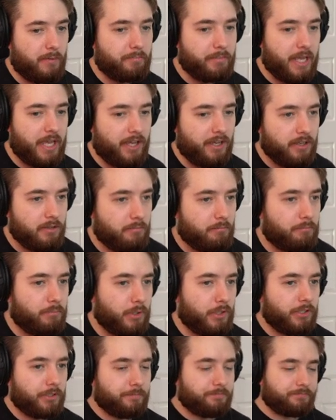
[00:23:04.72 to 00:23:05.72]
you a bit,
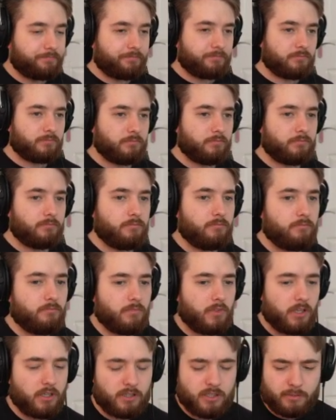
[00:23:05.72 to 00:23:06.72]
but
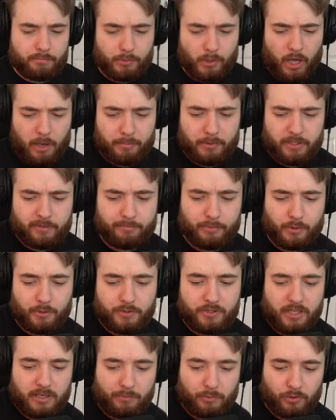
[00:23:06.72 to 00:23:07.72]
because I believe Blue
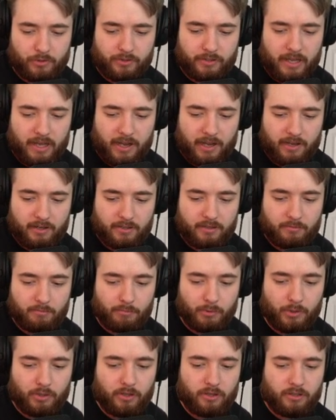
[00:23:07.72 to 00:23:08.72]
Team are in that,
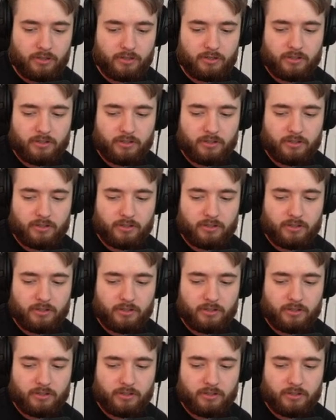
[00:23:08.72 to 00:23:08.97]
but